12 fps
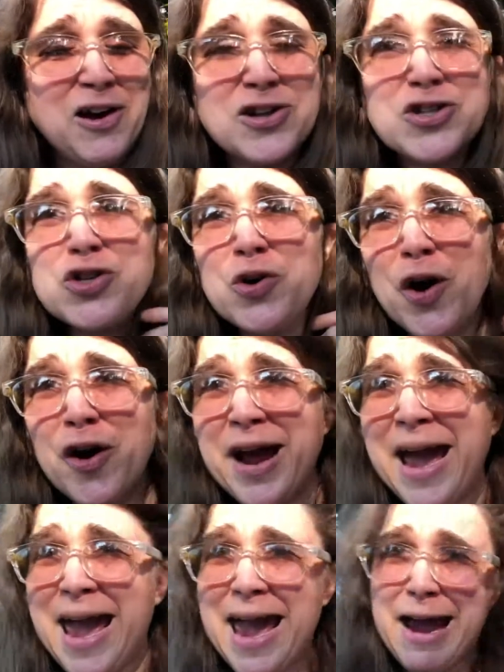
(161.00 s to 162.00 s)
to her
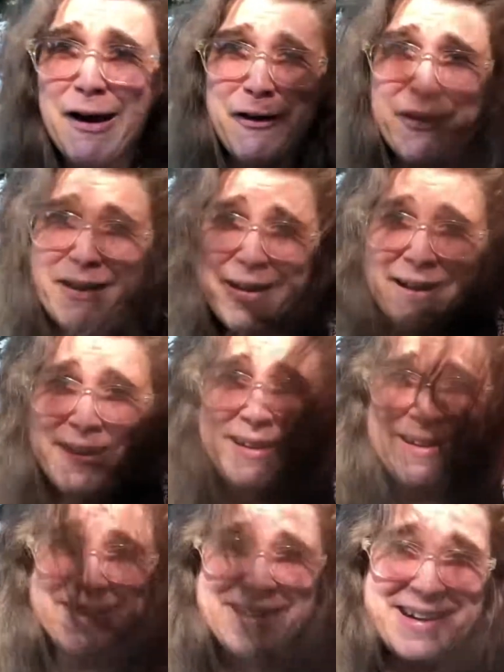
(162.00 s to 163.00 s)
hair.
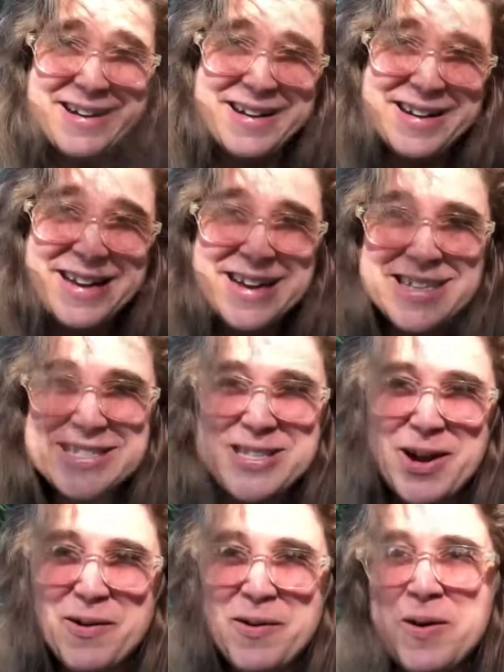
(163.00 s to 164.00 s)

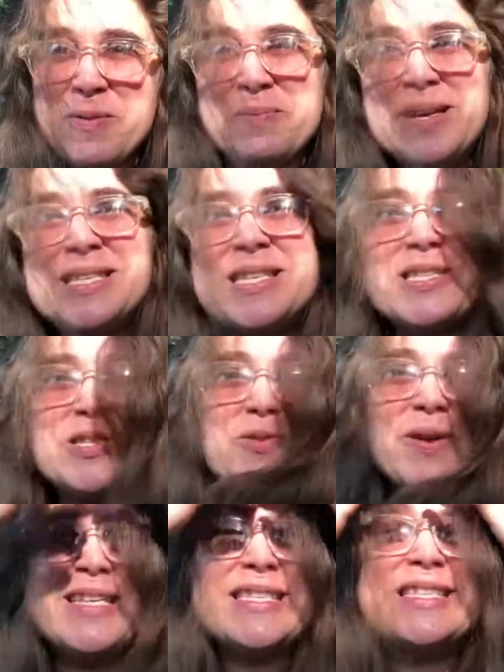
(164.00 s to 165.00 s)
So Mrs.
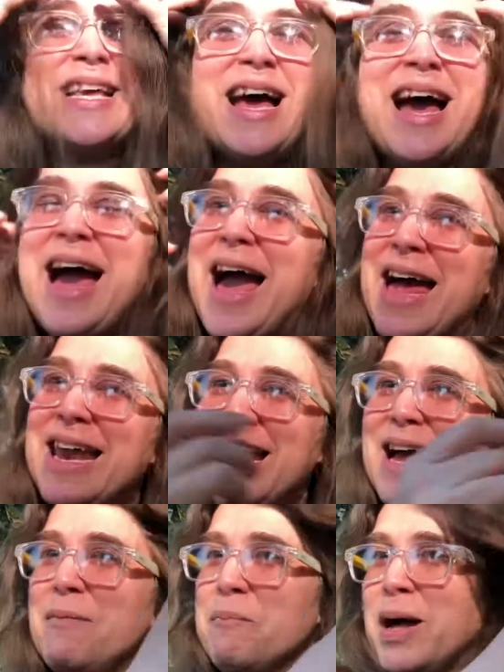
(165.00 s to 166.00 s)
Twits had
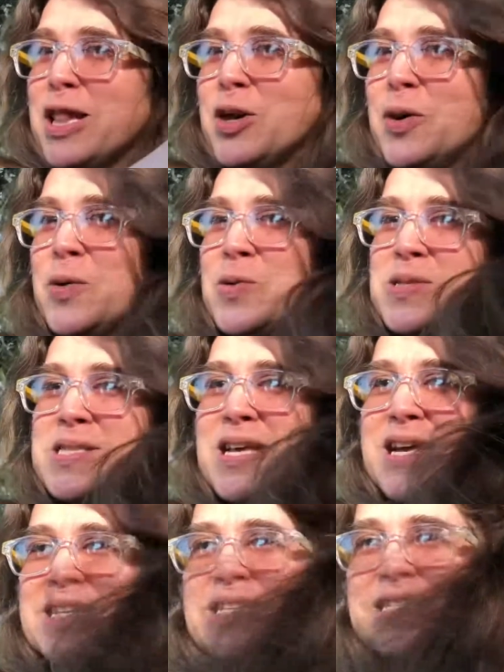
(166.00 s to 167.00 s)
balloons
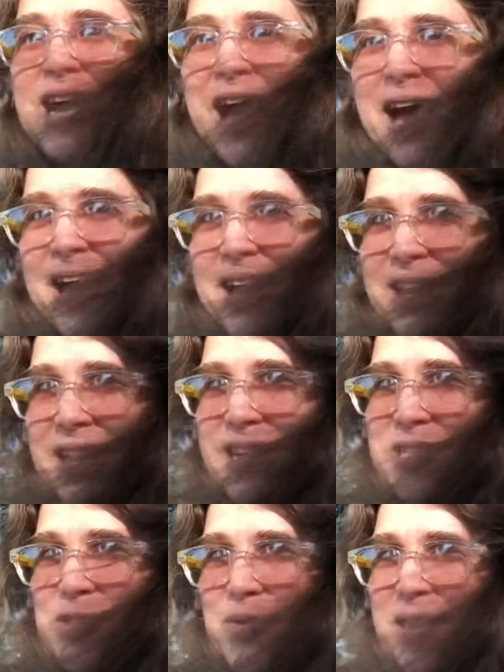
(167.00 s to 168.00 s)
tied
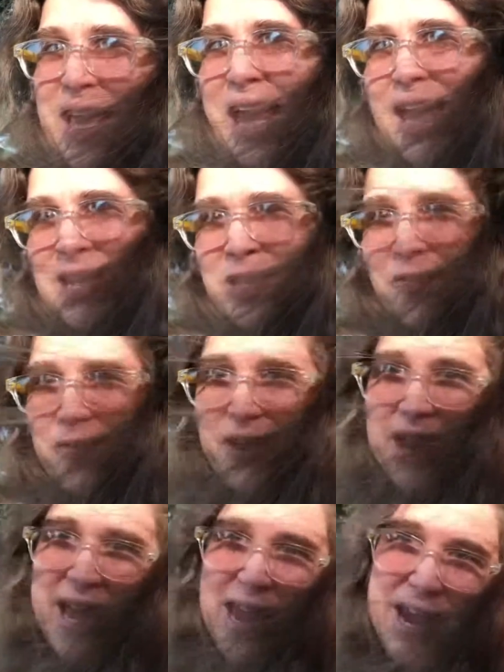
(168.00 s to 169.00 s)
to the end of her
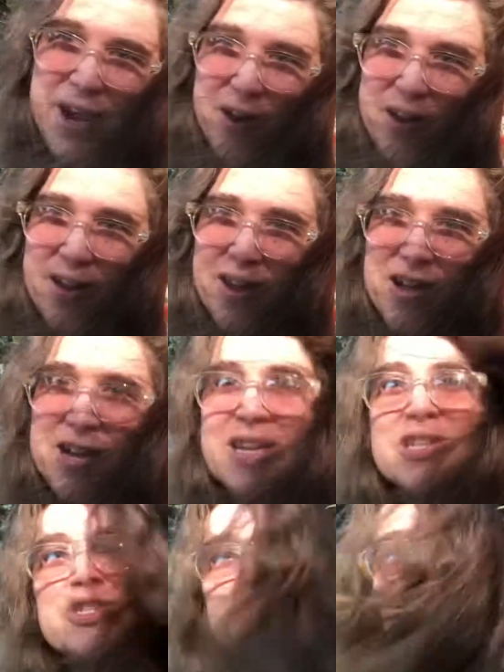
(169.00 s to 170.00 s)
hair,
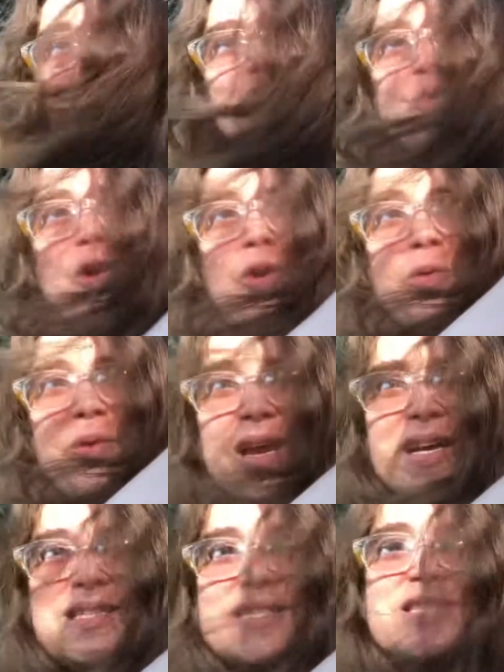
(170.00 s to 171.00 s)
to her
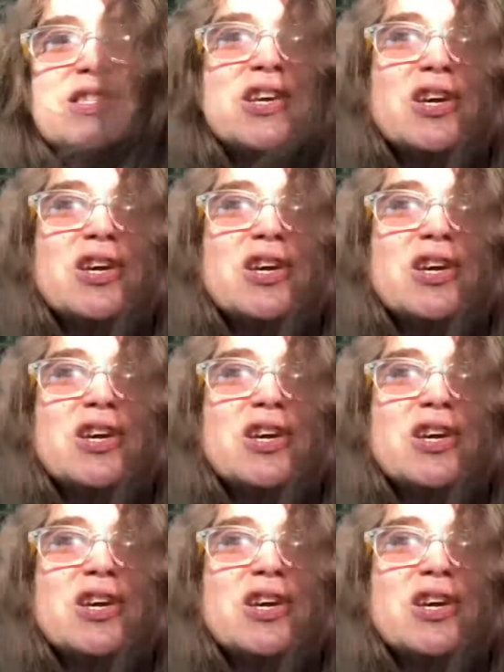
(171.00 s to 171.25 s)
wrists,